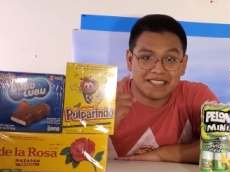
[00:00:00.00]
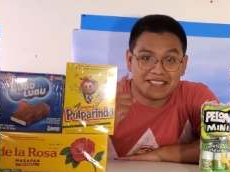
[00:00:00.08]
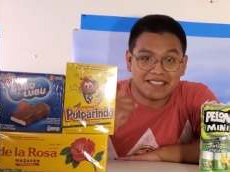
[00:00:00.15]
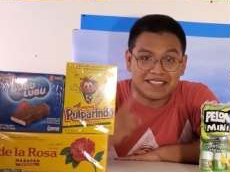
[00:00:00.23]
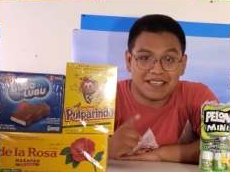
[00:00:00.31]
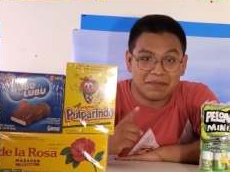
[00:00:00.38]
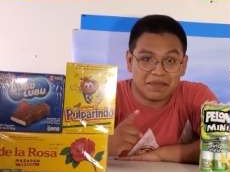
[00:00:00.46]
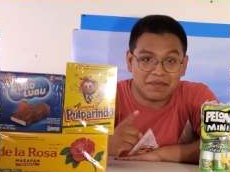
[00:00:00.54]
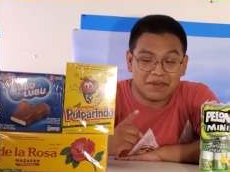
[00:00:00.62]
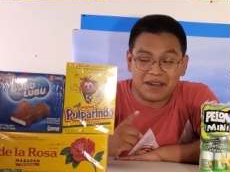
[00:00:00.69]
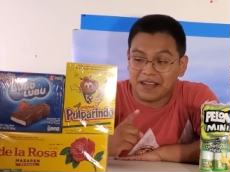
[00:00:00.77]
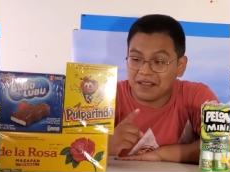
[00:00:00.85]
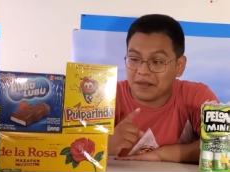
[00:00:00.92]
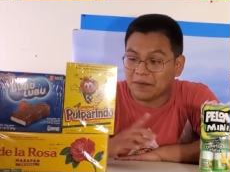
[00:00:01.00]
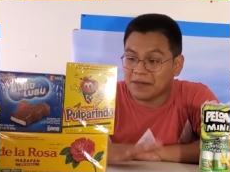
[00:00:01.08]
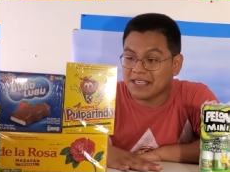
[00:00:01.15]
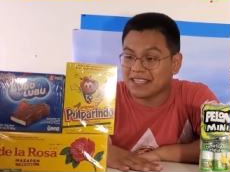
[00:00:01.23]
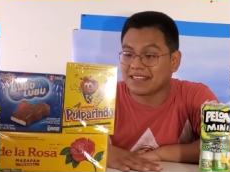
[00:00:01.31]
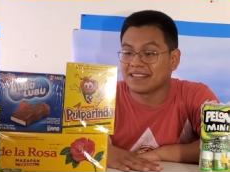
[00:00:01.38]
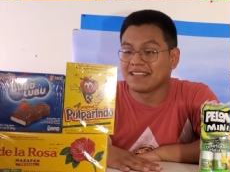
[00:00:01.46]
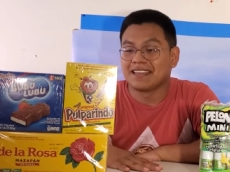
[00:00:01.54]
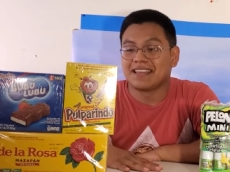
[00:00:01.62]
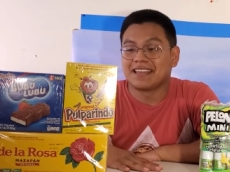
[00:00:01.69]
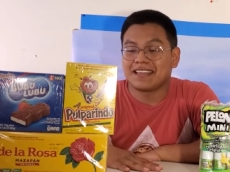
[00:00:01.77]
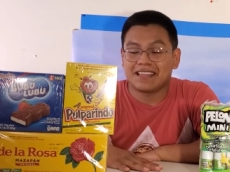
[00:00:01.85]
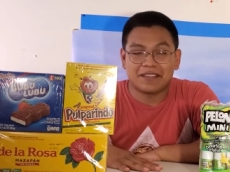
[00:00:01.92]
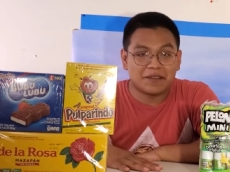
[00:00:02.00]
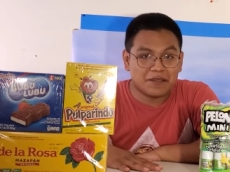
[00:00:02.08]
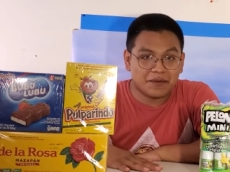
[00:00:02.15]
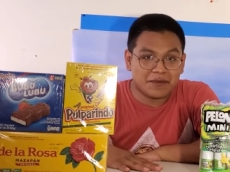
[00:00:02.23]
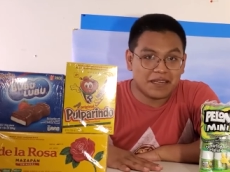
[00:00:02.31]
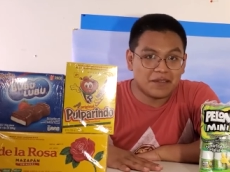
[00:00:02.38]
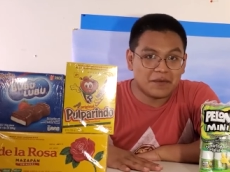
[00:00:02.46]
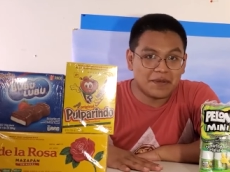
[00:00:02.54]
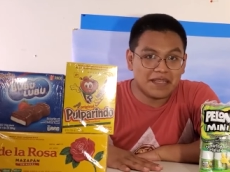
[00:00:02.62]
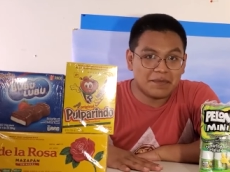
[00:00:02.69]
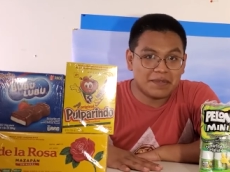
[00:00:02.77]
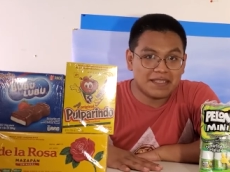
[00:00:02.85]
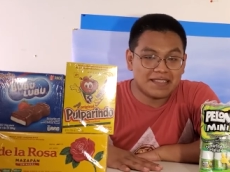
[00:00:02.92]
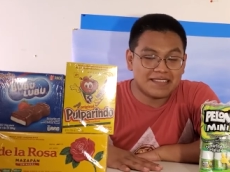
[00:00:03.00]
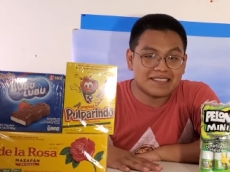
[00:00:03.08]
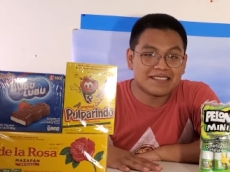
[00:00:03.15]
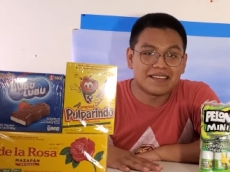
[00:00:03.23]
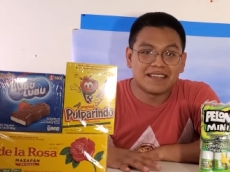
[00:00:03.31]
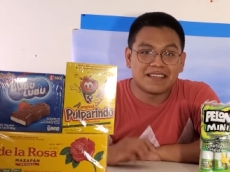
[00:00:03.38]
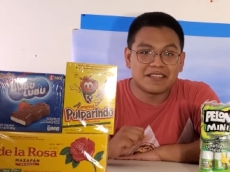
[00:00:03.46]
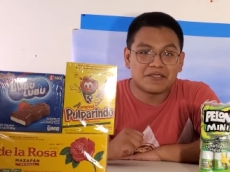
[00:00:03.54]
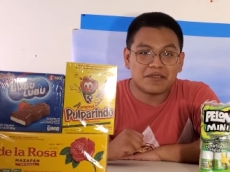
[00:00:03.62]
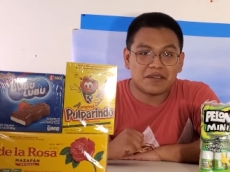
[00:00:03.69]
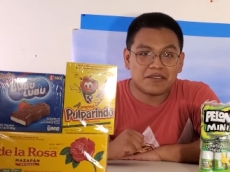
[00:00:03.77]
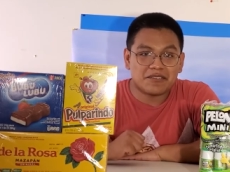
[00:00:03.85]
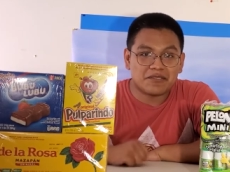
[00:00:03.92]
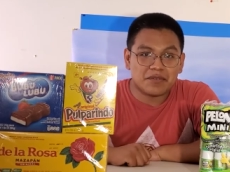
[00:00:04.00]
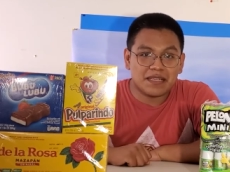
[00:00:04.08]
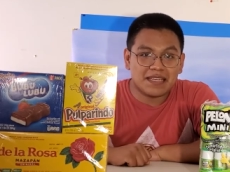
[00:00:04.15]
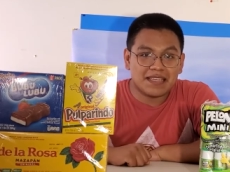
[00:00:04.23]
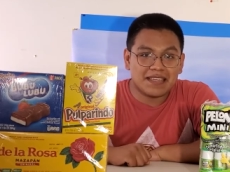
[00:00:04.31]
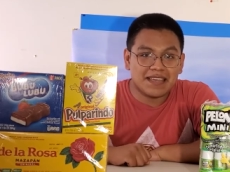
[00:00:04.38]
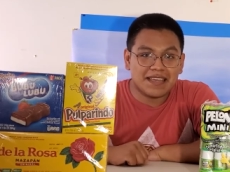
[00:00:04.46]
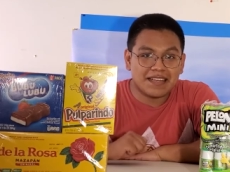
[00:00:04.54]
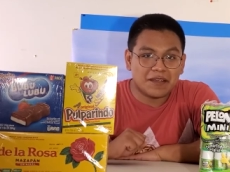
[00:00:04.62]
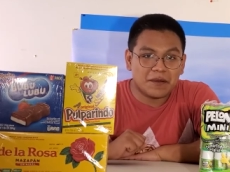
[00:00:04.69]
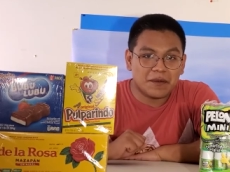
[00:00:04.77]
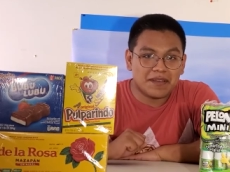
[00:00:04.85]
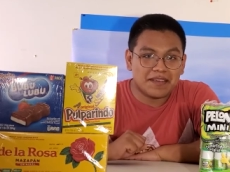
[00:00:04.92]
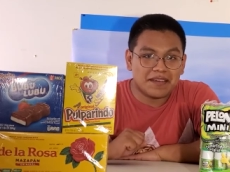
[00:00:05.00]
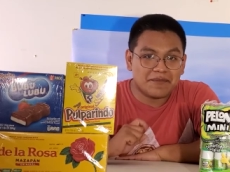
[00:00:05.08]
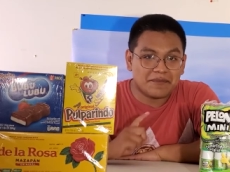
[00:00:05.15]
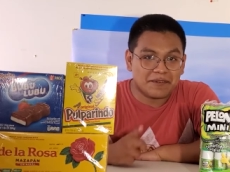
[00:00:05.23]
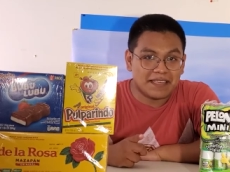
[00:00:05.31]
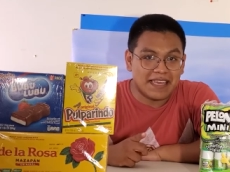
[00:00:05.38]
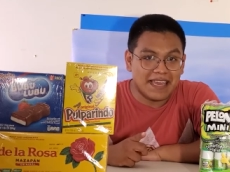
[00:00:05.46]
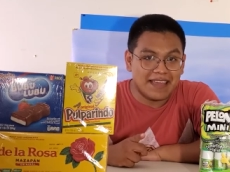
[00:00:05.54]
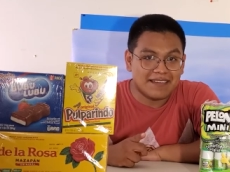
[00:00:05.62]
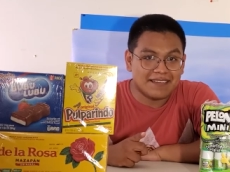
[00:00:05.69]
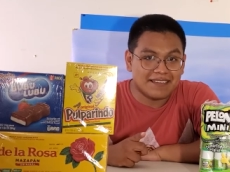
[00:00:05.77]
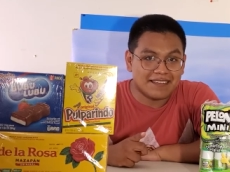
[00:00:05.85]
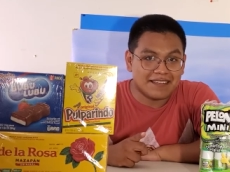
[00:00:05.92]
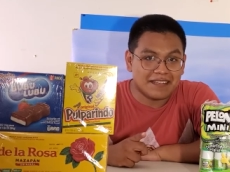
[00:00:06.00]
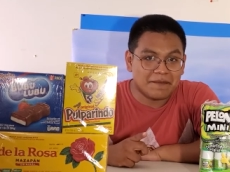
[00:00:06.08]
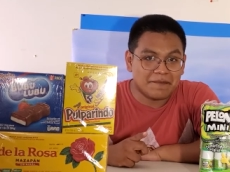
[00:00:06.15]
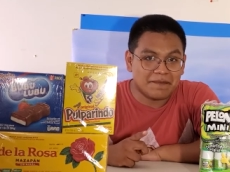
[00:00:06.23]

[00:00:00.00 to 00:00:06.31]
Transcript: It's the day before Halloween, and you know what Halloween means: trick or treating and going up for candy.